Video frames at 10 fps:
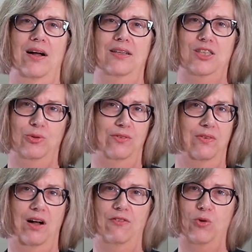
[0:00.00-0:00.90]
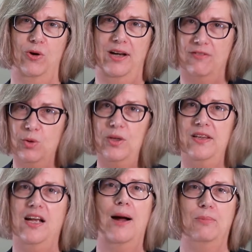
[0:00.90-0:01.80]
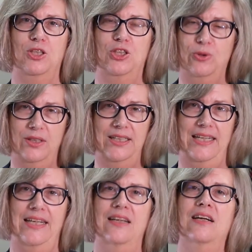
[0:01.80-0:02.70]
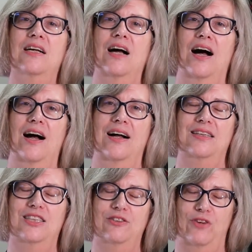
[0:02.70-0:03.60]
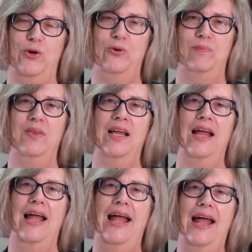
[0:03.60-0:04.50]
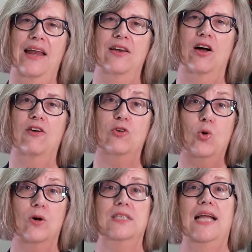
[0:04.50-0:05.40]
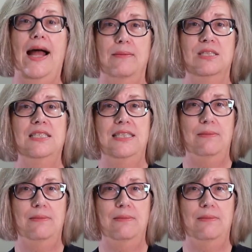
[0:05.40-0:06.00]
To afford everyone the opportunity to vote. And of course, absentee